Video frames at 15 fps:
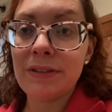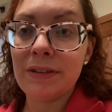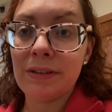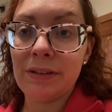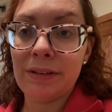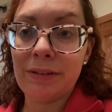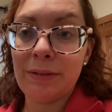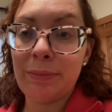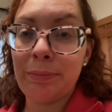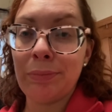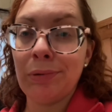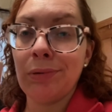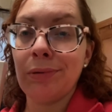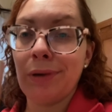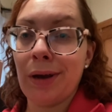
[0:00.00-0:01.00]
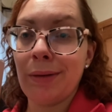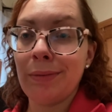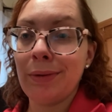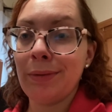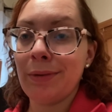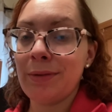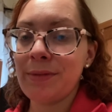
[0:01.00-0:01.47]
This is
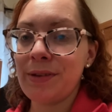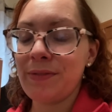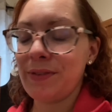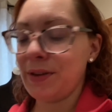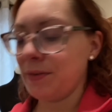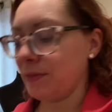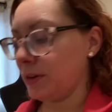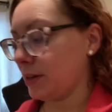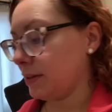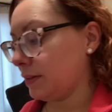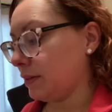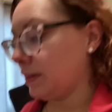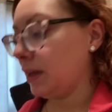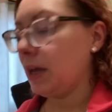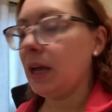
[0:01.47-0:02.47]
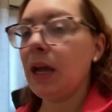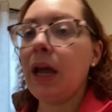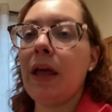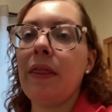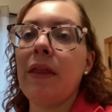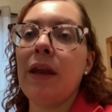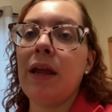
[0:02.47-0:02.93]
probably one of my favorites.
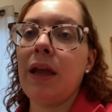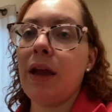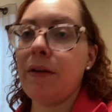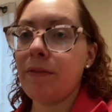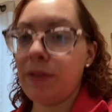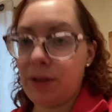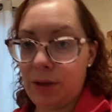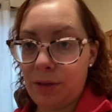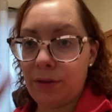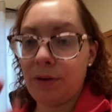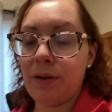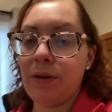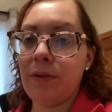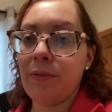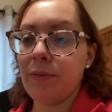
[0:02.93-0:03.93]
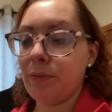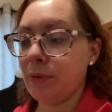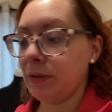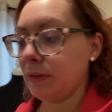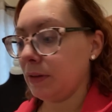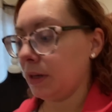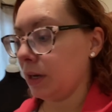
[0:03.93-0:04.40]
And then I have the other
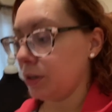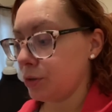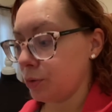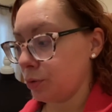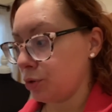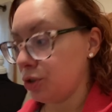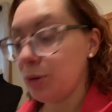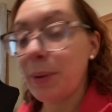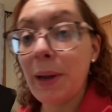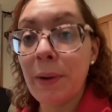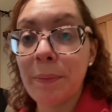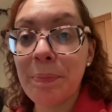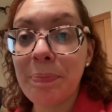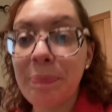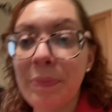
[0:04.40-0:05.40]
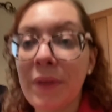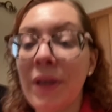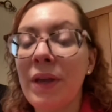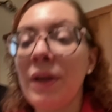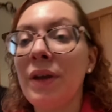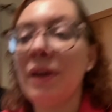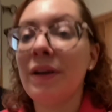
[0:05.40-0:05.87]
ones that I told you about.
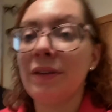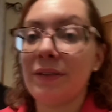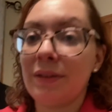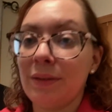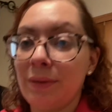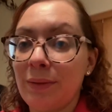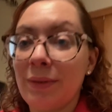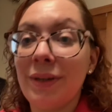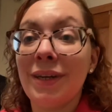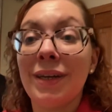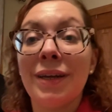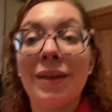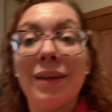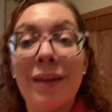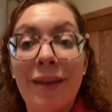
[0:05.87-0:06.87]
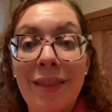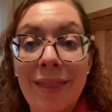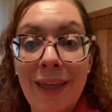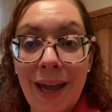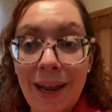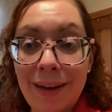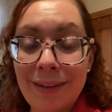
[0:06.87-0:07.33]
So
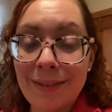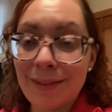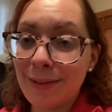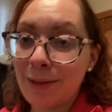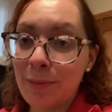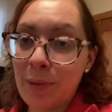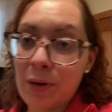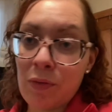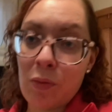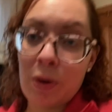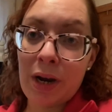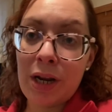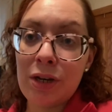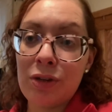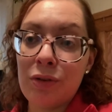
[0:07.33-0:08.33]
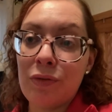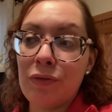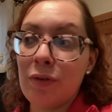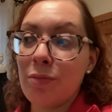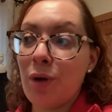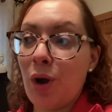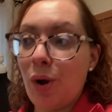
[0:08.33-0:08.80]
that is a little bit of what I do
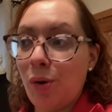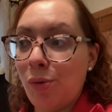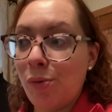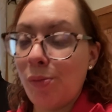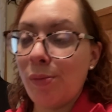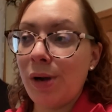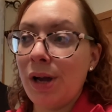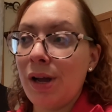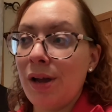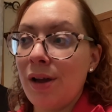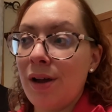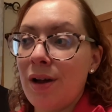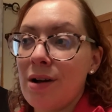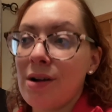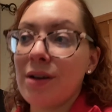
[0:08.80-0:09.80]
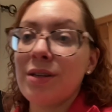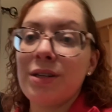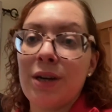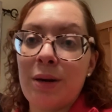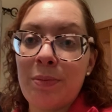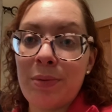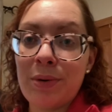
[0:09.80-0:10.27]
from home on
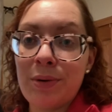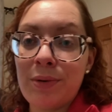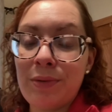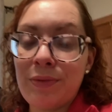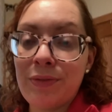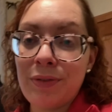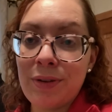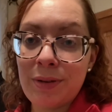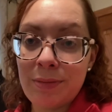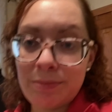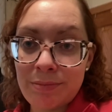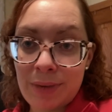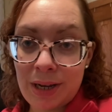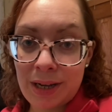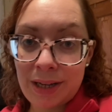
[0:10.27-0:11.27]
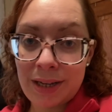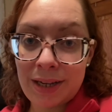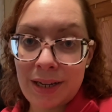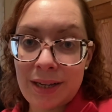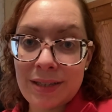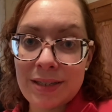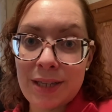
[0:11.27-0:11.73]
top of
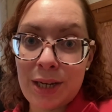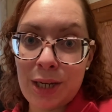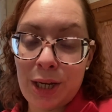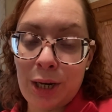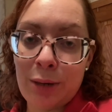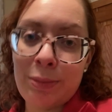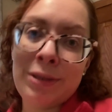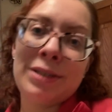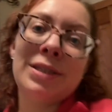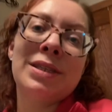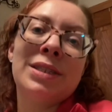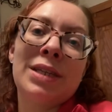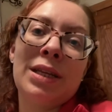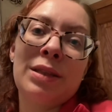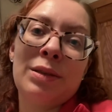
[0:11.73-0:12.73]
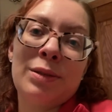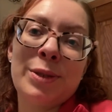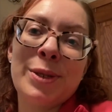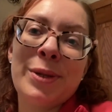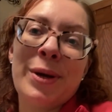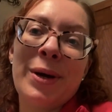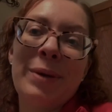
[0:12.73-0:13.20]
my skincare business at the
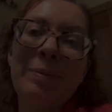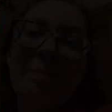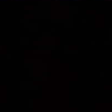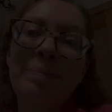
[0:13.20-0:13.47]
salon.